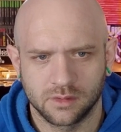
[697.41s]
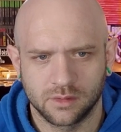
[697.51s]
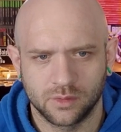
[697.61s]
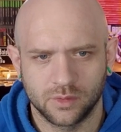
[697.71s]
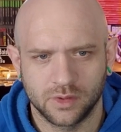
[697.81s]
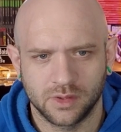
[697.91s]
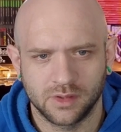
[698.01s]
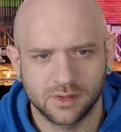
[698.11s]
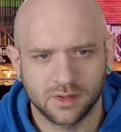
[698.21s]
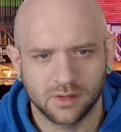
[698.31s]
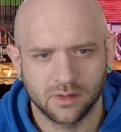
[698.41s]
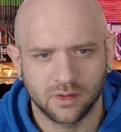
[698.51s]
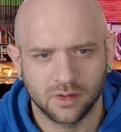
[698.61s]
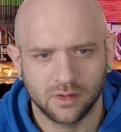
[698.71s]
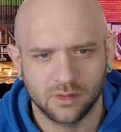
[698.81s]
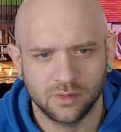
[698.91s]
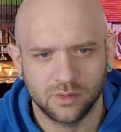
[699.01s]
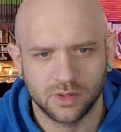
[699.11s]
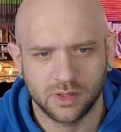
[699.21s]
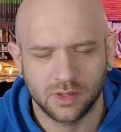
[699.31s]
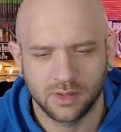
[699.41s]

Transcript: Uji is still Uji.